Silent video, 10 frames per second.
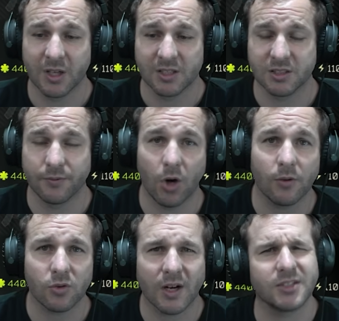
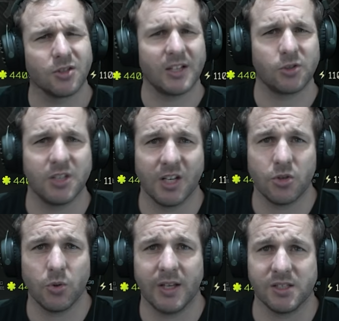survival rate. So actually teaching
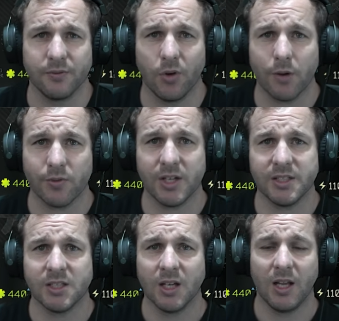you how to survive raids.